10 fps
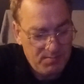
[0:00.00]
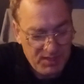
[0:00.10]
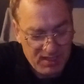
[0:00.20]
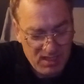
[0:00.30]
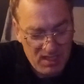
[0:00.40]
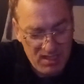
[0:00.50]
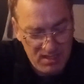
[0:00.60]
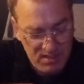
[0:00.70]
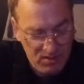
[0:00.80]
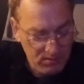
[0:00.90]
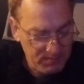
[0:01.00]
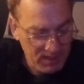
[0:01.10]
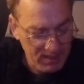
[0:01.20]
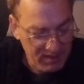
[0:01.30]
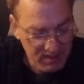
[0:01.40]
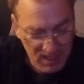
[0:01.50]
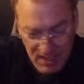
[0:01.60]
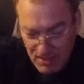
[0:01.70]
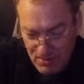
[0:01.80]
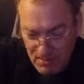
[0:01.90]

because, I kind of